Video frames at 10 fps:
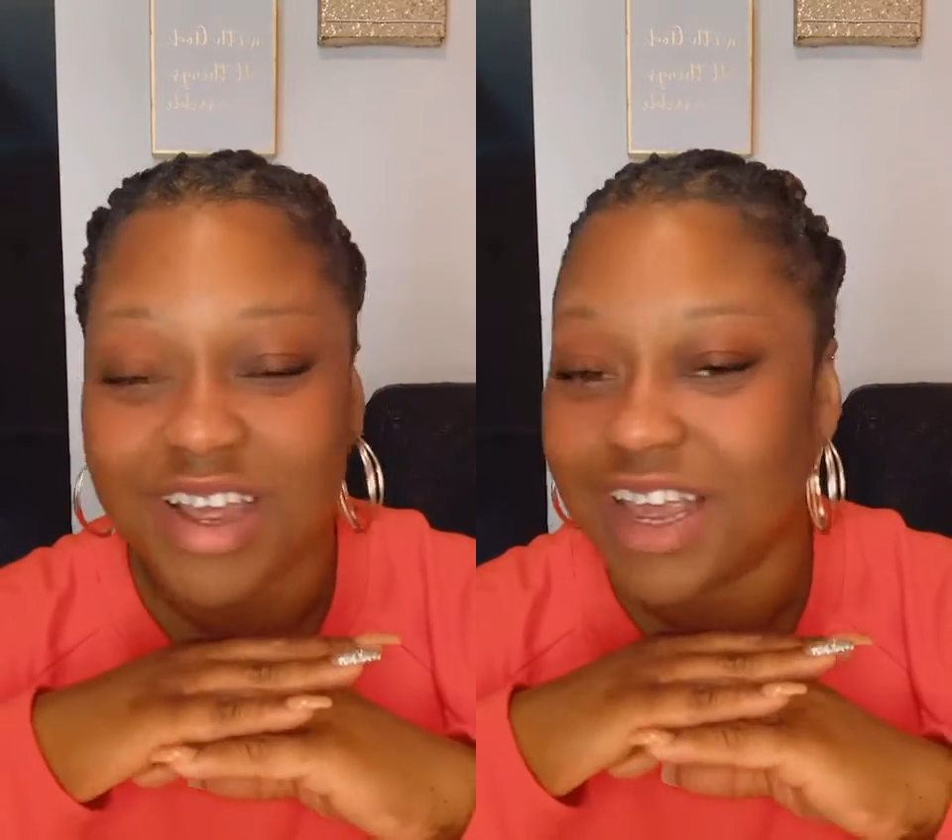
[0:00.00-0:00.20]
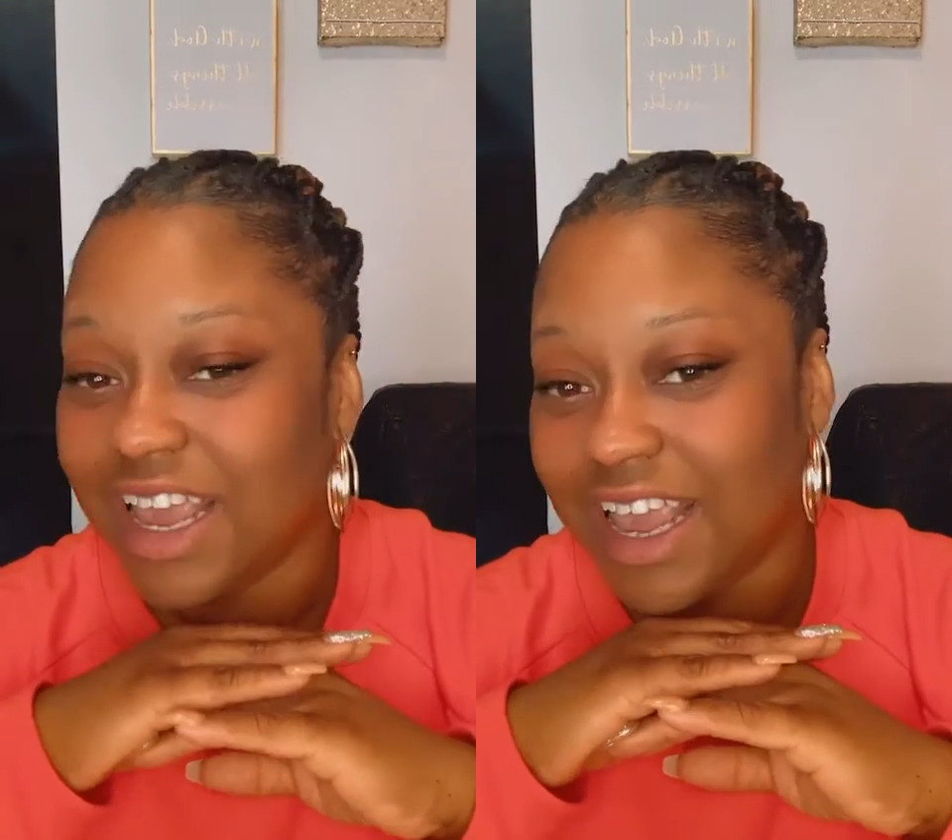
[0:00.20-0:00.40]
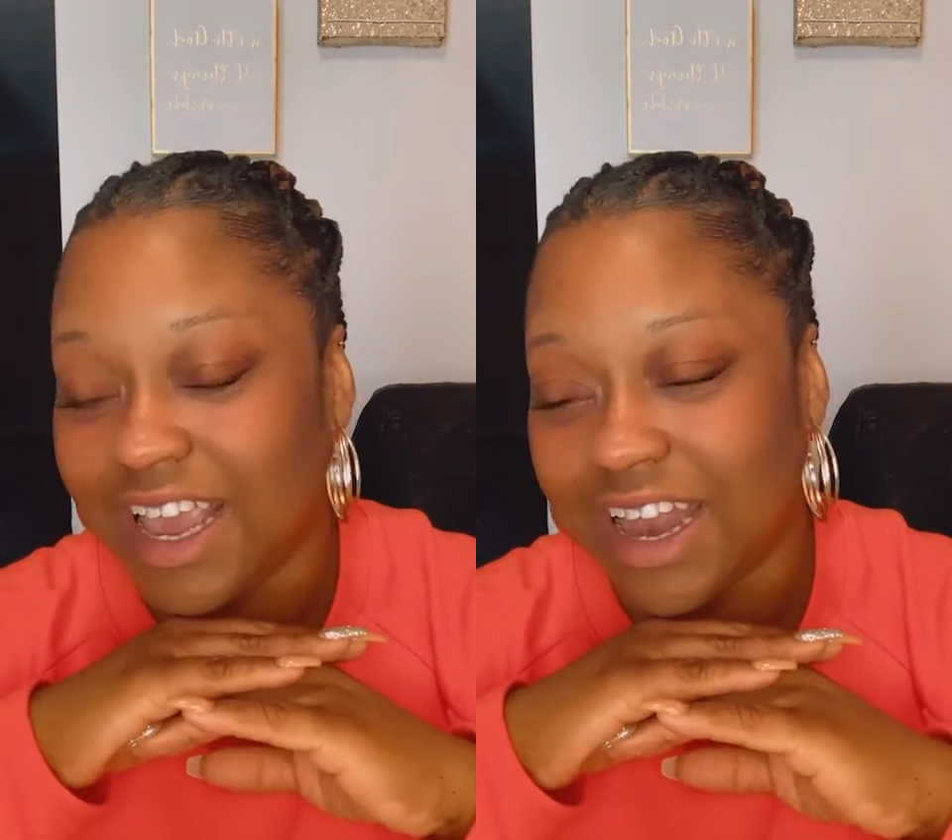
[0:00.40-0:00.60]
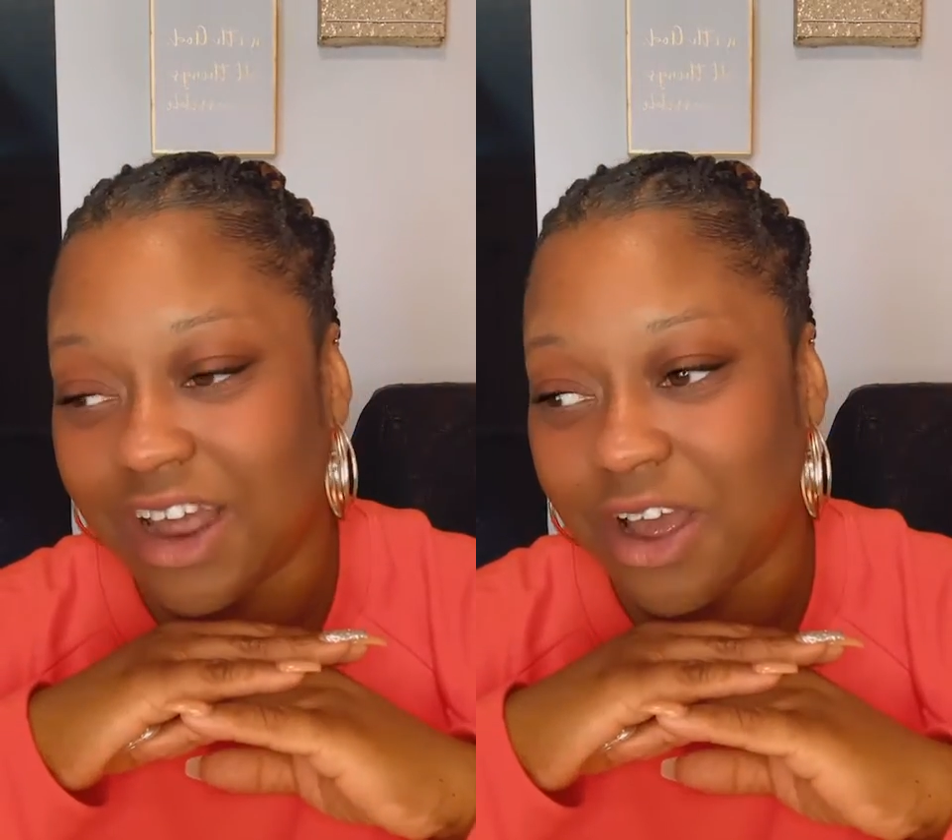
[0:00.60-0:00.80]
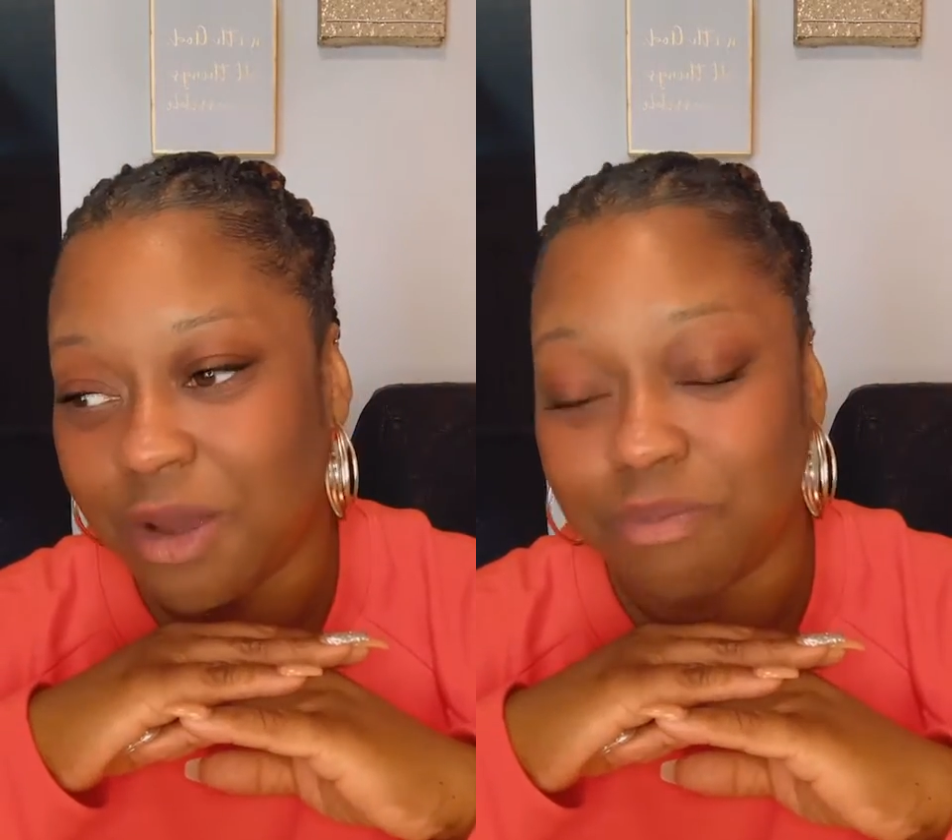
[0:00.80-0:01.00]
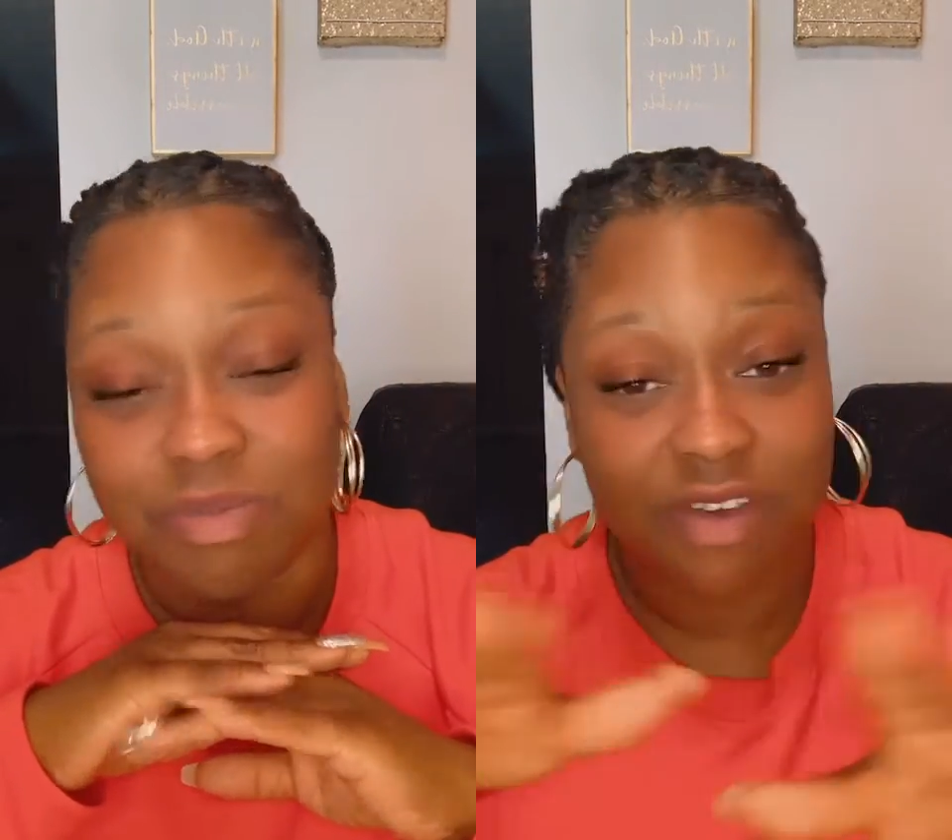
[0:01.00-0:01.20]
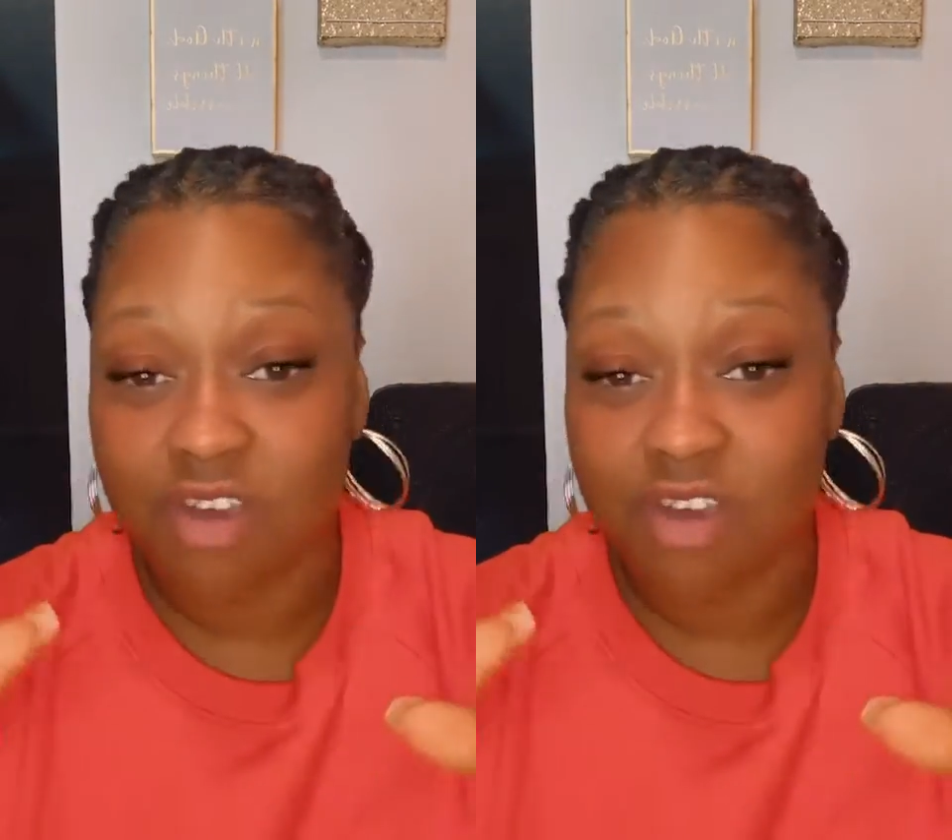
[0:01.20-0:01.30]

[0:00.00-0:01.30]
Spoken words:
All right, so thank y'all.